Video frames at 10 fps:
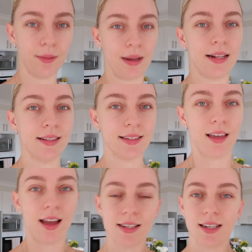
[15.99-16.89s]
It means
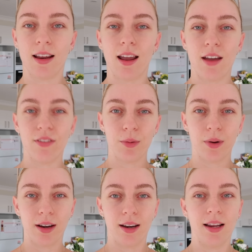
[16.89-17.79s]
that
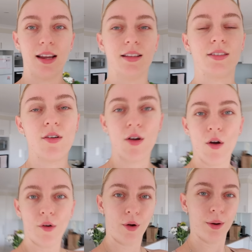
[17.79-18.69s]
everyone is
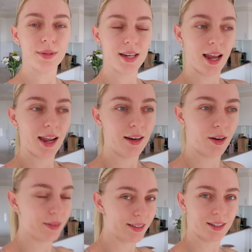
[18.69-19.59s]
home today.
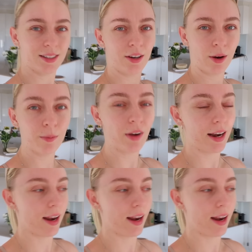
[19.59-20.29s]
No one's actually home right